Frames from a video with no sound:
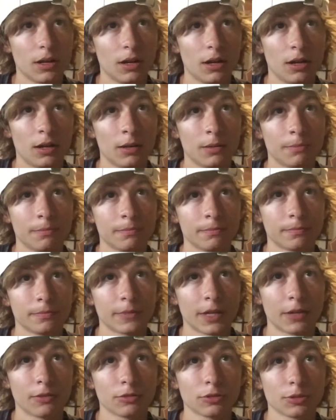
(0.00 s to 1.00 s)

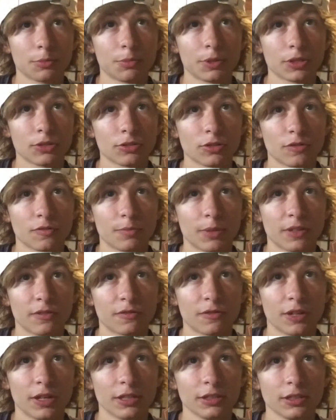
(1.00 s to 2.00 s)
That was a picture of my
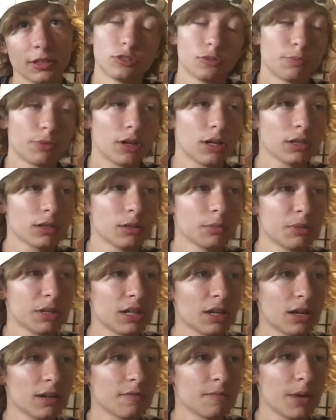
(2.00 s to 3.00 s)
friend. She's probably gonna be
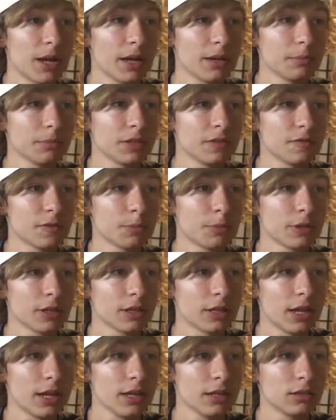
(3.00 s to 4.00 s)
kind of mad at me for
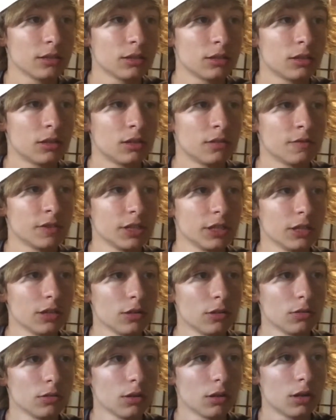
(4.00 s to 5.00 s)
putting that in the
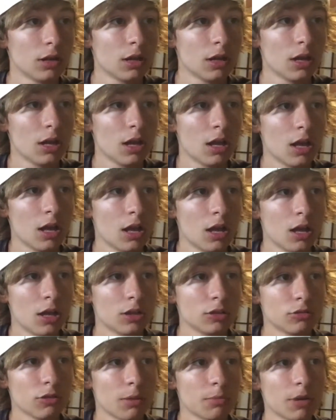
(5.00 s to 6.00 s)
video.
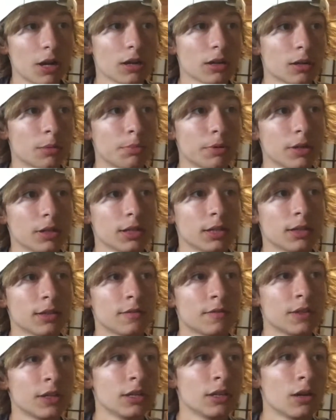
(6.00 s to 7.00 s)
So I'm not gonna put it in the
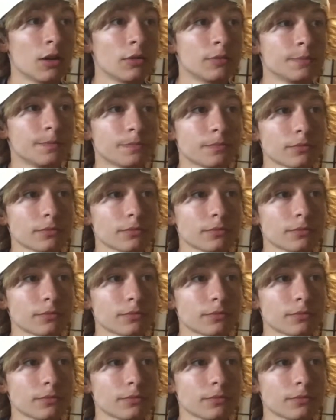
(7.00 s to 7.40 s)
video.